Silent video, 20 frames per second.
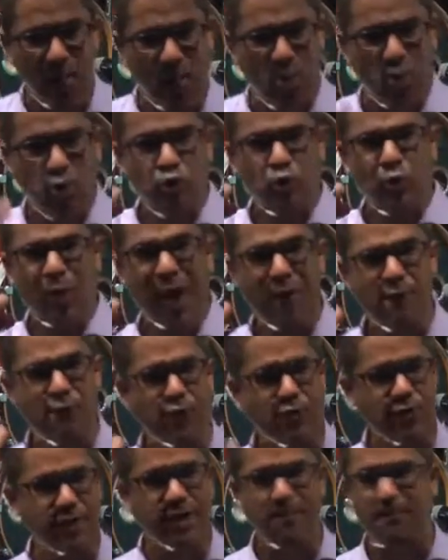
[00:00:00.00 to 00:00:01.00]
I'm going to do
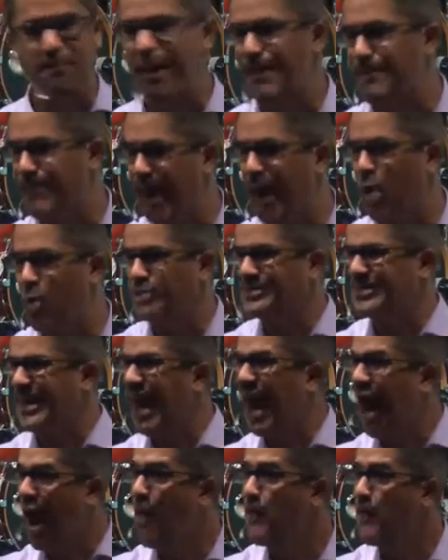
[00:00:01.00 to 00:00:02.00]
everything in my power to
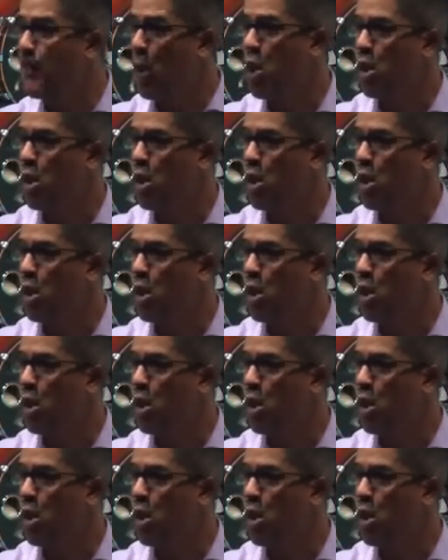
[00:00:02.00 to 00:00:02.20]
help